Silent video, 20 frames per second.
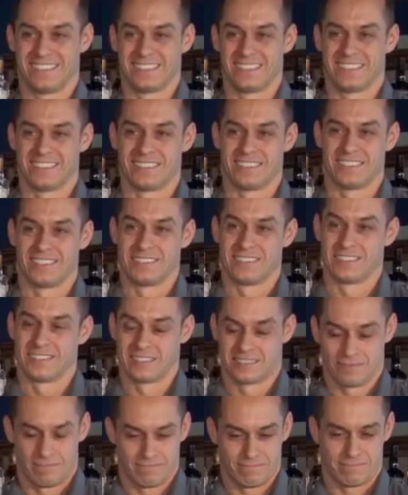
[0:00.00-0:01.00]

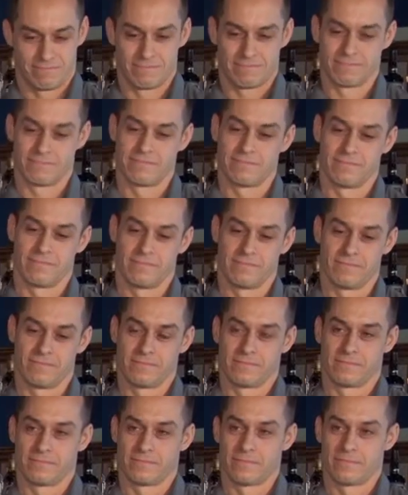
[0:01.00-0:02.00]

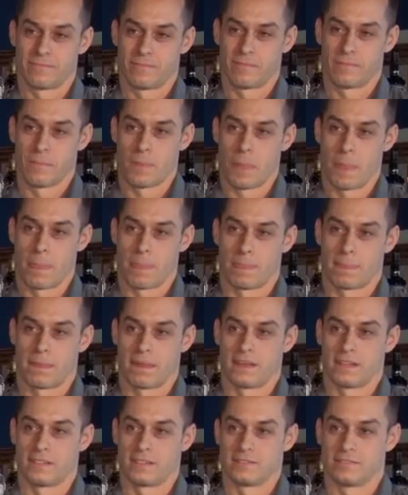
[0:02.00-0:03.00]

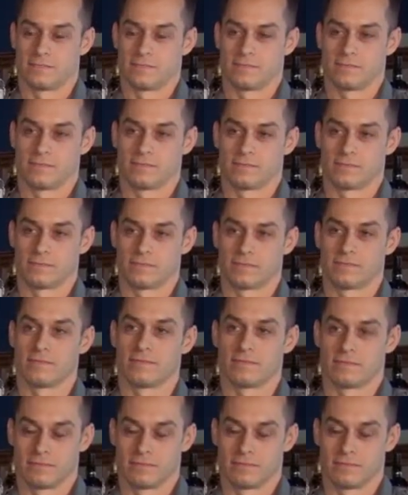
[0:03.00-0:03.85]
(not speaking)